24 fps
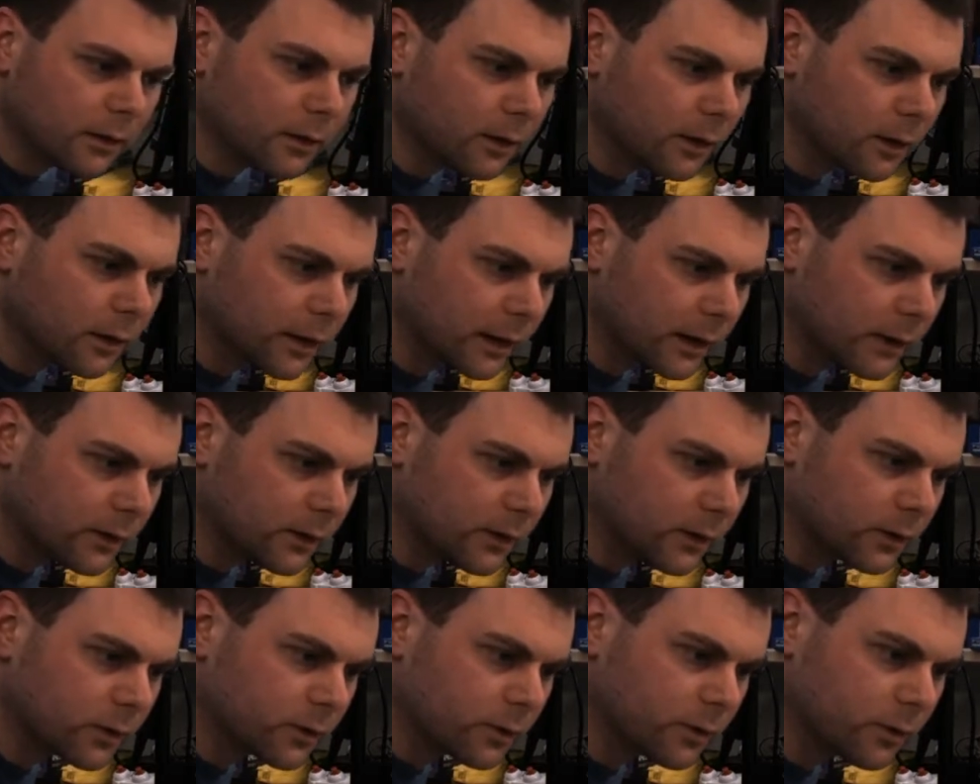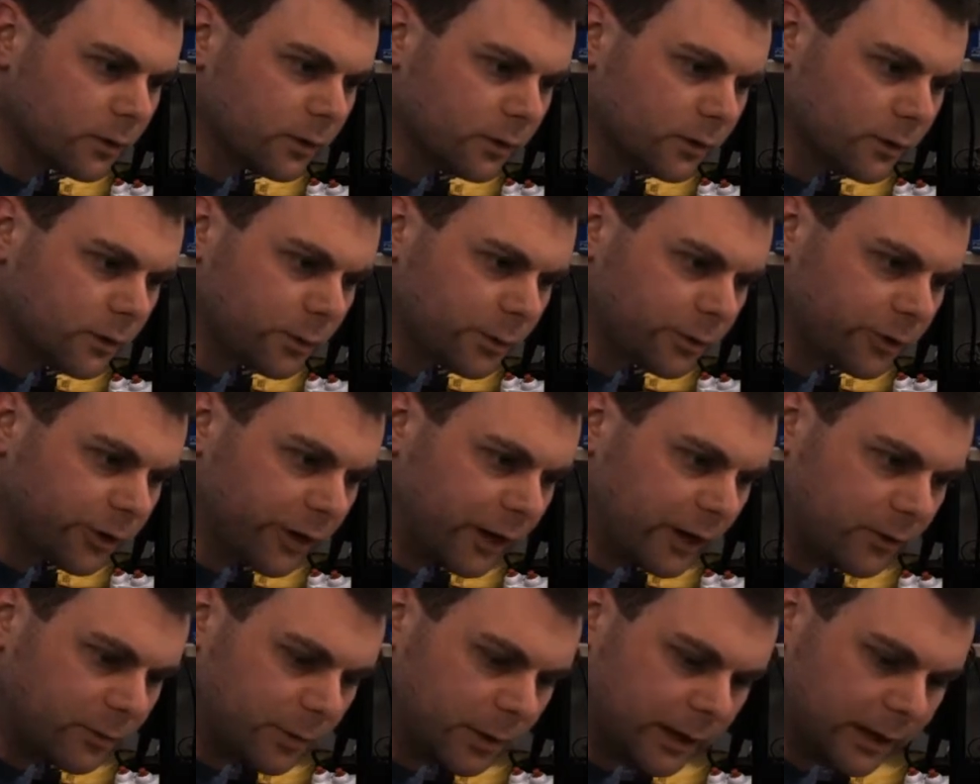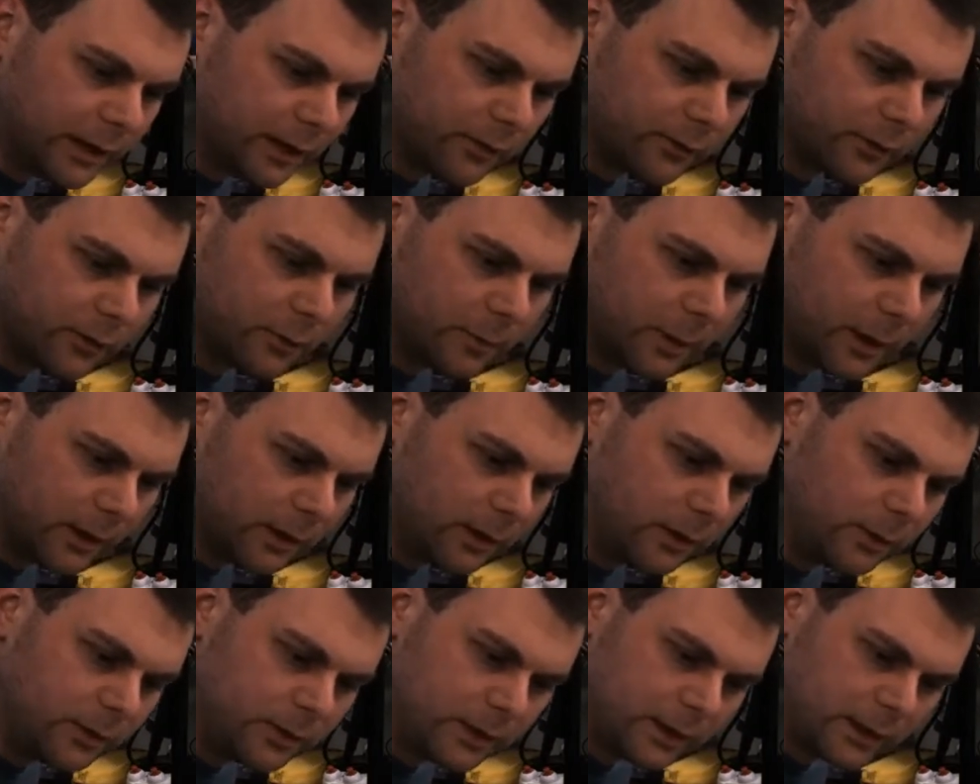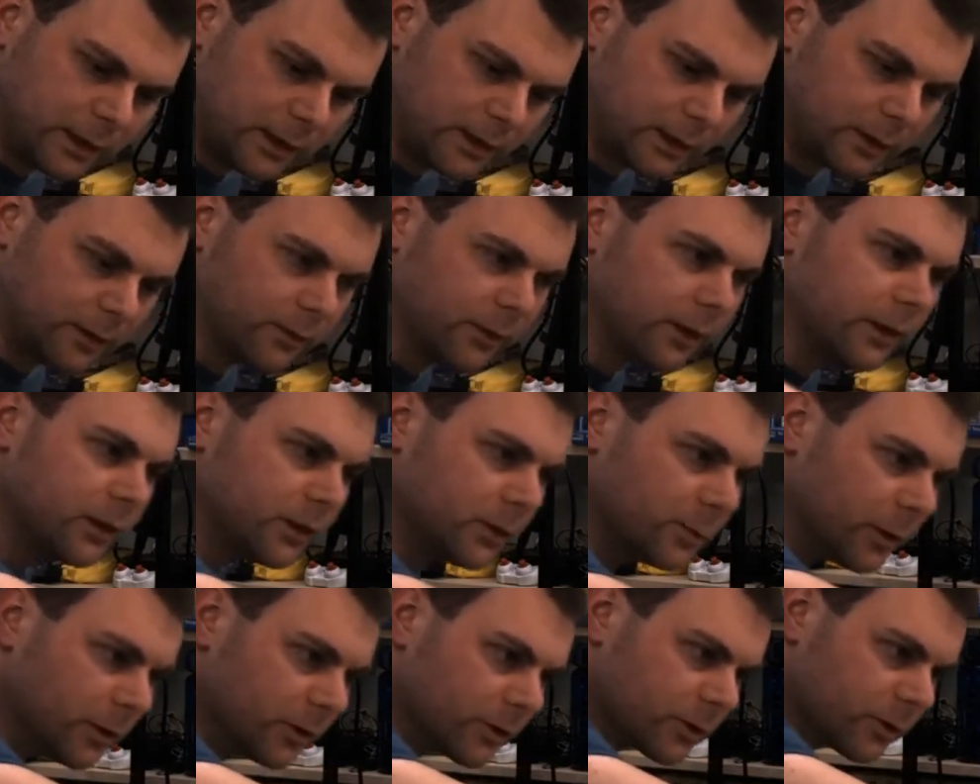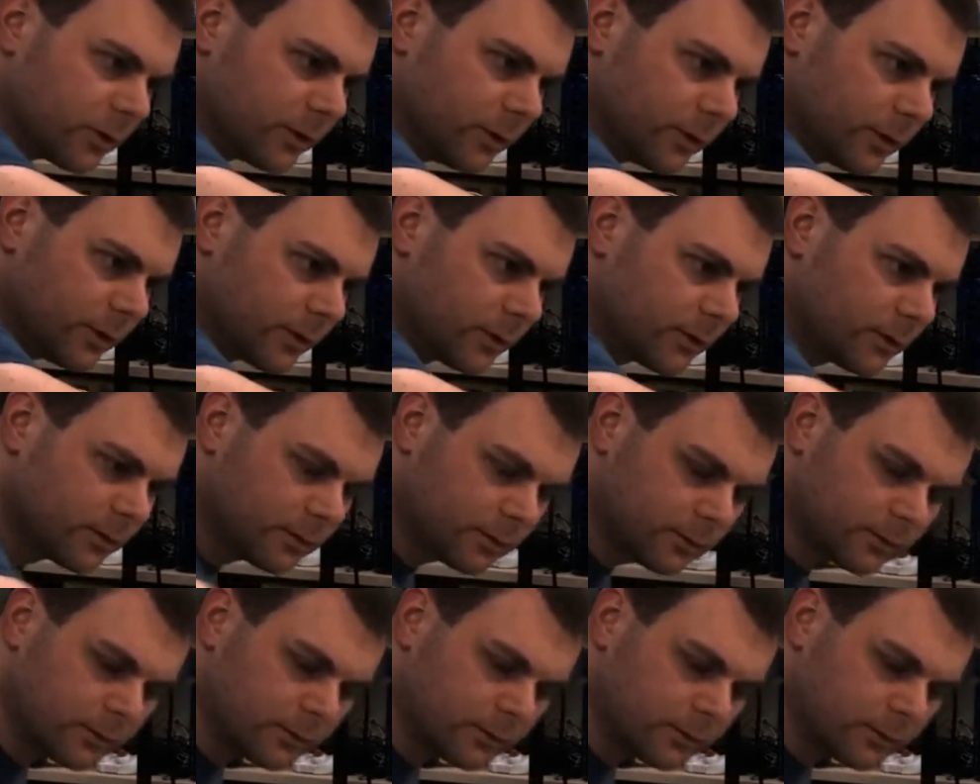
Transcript: The guard has the screws, which I have to be careful about losing because they're very small screws.